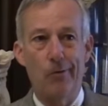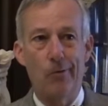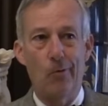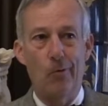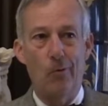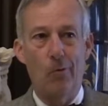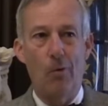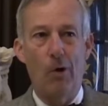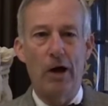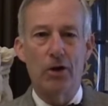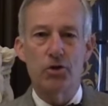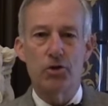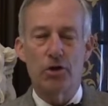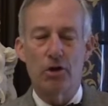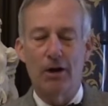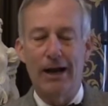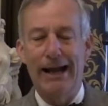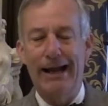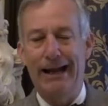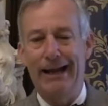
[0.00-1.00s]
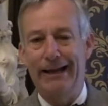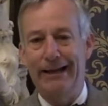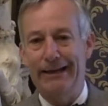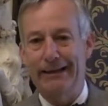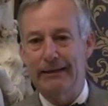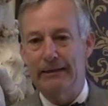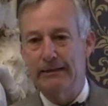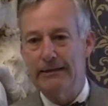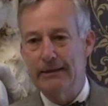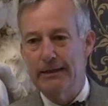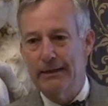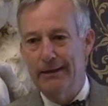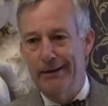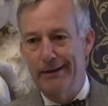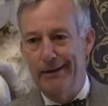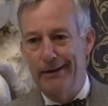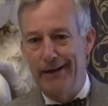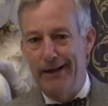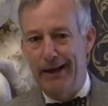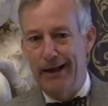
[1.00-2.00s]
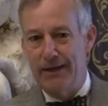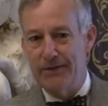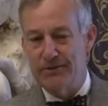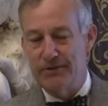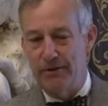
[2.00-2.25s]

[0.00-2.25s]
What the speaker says: watch her hang as